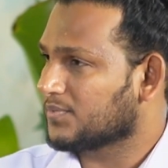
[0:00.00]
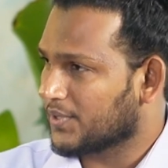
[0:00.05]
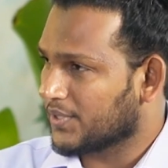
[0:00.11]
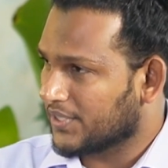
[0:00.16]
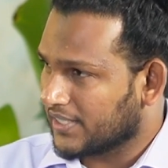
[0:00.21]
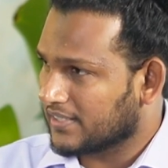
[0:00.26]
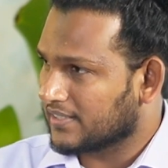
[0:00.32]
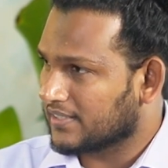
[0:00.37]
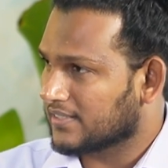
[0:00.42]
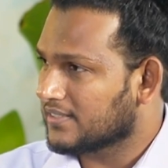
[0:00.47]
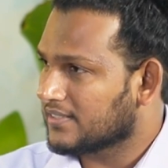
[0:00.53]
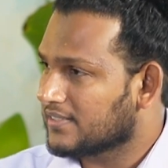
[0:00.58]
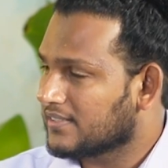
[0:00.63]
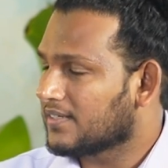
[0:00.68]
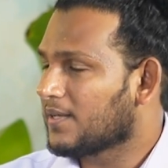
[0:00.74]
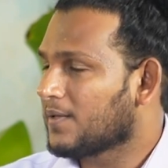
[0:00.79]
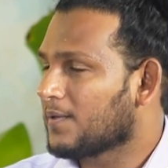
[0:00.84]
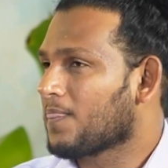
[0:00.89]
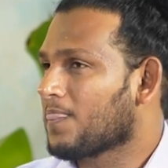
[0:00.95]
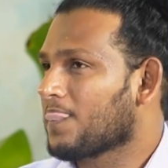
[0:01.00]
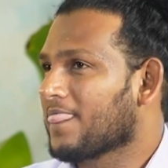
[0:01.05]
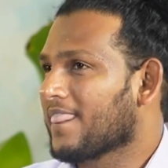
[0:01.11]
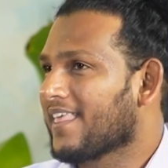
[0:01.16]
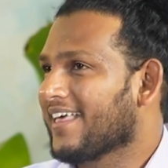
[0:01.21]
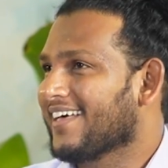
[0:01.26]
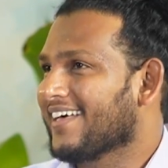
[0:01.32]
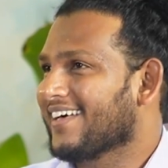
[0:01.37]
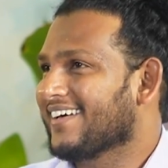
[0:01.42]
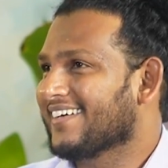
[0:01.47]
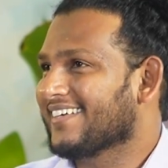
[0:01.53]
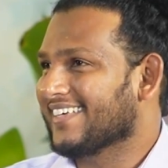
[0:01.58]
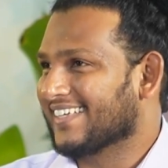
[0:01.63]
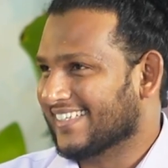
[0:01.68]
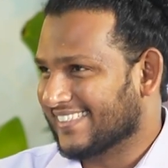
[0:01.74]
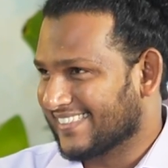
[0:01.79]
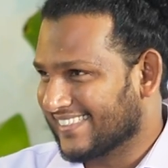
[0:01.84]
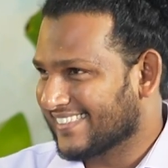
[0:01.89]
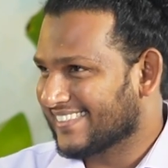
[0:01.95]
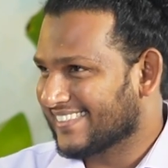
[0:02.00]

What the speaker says: protected. Yes.